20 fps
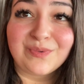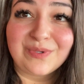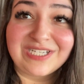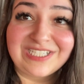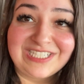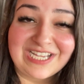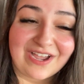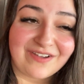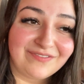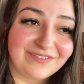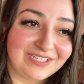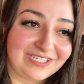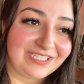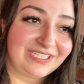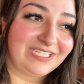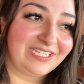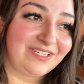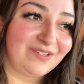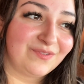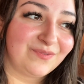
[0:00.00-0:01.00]
We
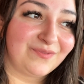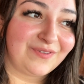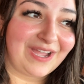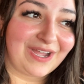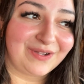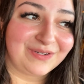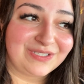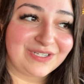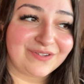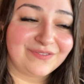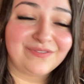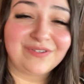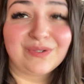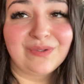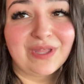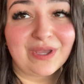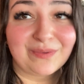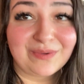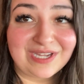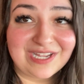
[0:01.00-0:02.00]
definitely found a
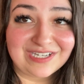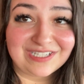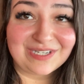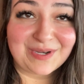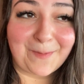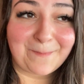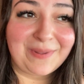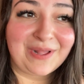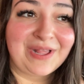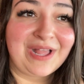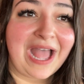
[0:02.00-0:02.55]
few that we ended up